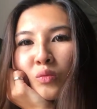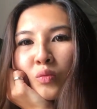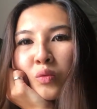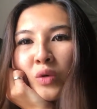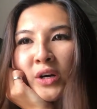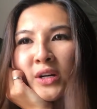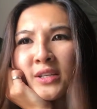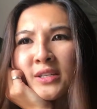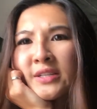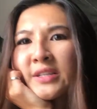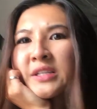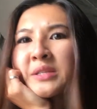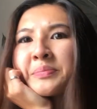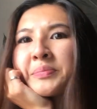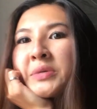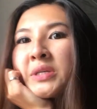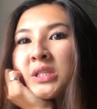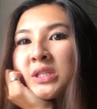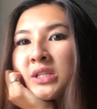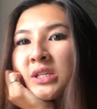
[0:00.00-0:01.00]
What is this
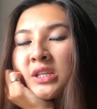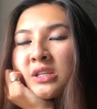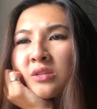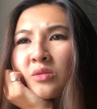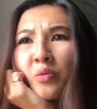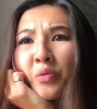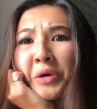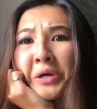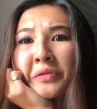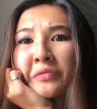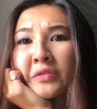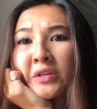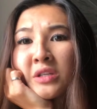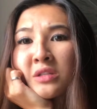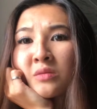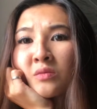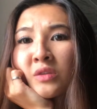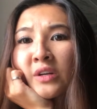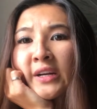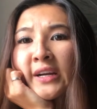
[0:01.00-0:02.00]
business? What if it
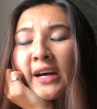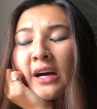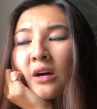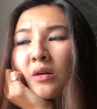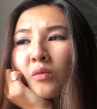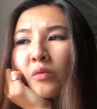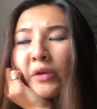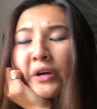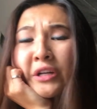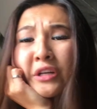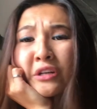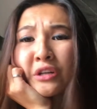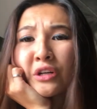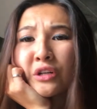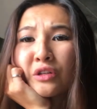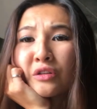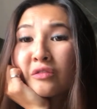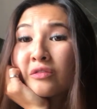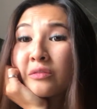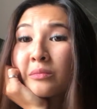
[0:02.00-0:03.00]
doesn't work out? What are you gonna
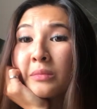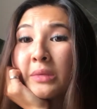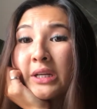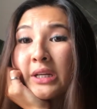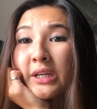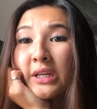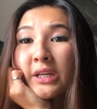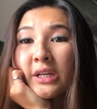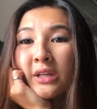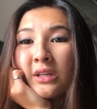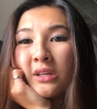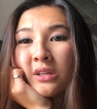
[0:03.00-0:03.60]
do for money?